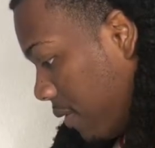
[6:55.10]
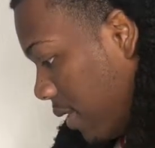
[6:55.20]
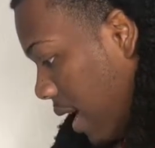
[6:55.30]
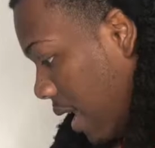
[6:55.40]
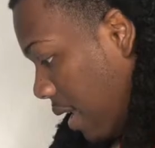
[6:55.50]

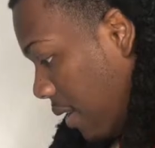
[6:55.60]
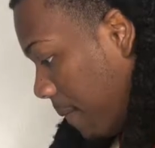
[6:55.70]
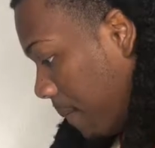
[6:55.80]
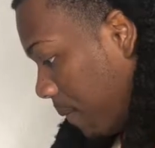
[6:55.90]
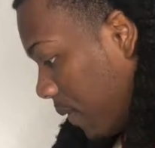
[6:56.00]
then,
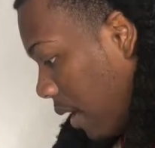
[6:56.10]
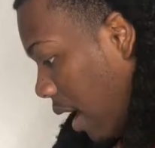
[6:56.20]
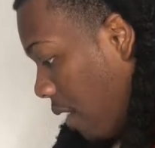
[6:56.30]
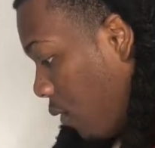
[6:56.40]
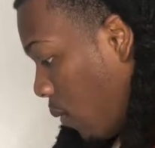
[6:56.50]

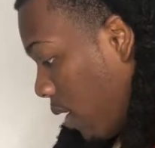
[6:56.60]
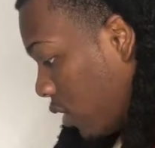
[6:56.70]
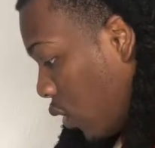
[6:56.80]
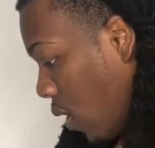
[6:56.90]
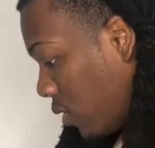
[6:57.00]
everyone is
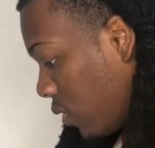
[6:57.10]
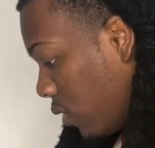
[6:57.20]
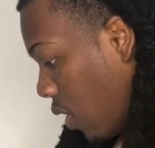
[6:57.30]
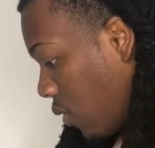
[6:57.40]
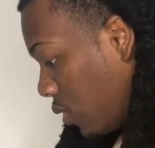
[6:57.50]
going to
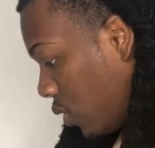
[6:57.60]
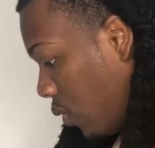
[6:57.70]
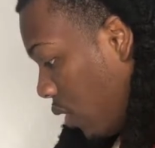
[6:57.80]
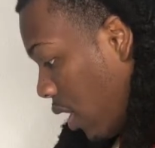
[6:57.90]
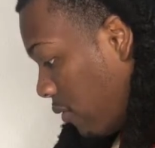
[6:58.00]
go
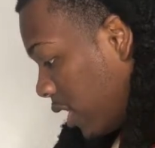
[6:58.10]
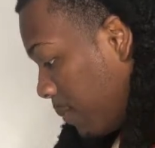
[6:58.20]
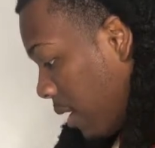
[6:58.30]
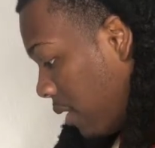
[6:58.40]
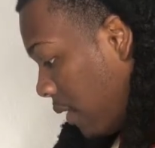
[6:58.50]
to their
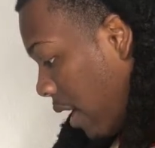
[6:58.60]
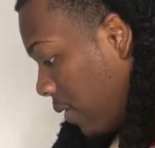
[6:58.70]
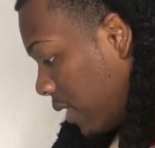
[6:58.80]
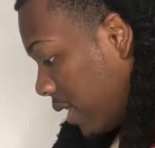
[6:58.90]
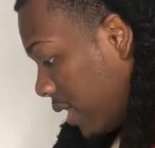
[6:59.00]
respective
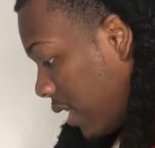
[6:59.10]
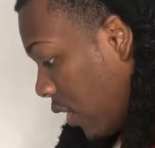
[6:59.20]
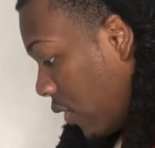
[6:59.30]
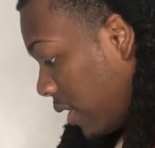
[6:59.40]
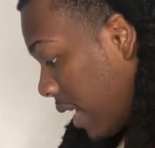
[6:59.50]
areas
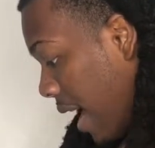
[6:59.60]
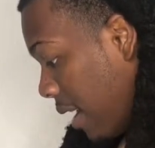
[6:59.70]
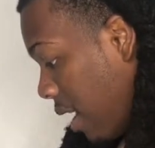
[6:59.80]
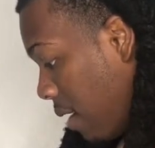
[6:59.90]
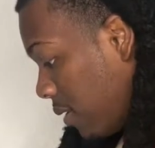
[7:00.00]
until the time
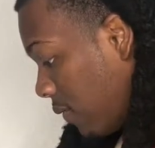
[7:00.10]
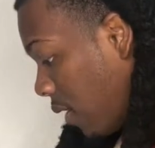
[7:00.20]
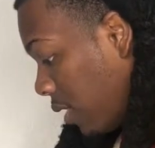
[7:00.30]
comes for